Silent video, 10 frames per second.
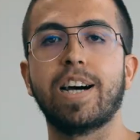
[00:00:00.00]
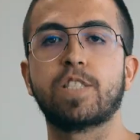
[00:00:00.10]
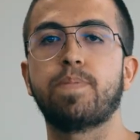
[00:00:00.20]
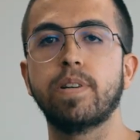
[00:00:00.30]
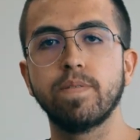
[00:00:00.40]
As
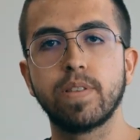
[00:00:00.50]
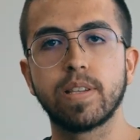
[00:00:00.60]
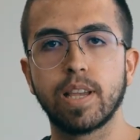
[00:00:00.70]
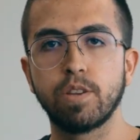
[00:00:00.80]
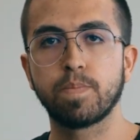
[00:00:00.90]
part of the
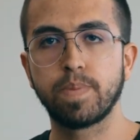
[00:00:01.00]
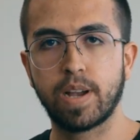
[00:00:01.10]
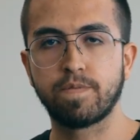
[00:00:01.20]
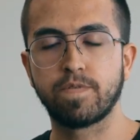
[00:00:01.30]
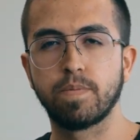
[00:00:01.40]
central
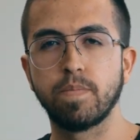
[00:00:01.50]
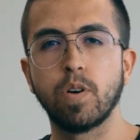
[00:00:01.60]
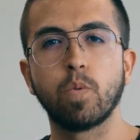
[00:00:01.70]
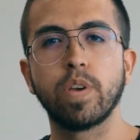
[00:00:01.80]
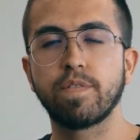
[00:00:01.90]
platform,
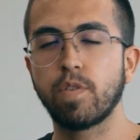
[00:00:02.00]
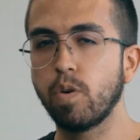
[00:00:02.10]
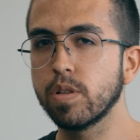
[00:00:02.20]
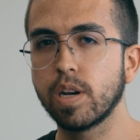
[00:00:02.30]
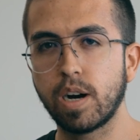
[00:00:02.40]
we have
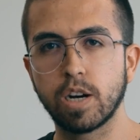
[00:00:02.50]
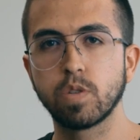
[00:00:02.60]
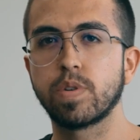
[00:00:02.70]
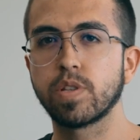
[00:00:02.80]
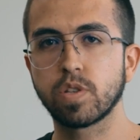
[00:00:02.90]
all the
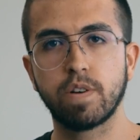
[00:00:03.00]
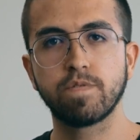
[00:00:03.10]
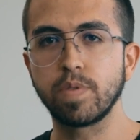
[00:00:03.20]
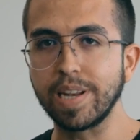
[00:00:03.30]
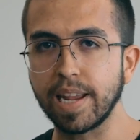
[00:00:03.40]
hardware and
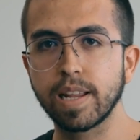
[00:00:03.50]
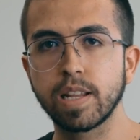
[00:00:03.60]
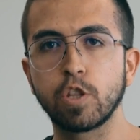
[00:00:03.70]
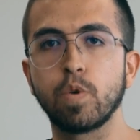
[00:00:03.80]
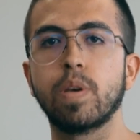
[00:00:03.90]
software needed
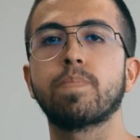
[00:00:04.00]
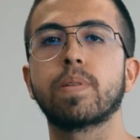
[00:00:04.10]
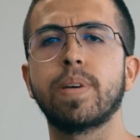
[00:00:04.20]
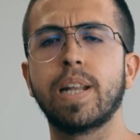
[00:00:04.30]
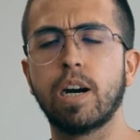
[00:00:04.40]
to
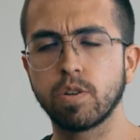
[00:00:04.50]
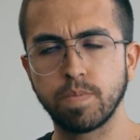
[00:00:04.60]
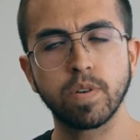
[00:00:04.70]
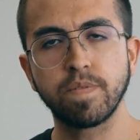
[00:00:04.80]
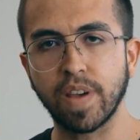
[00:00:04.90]
implement
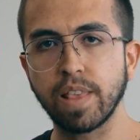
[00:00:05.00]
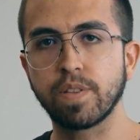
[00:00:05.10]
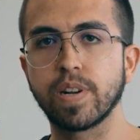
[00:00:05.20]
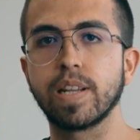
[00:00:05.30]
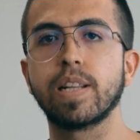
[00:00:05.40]
automotive
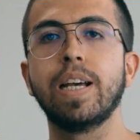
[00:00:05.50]
Ethernet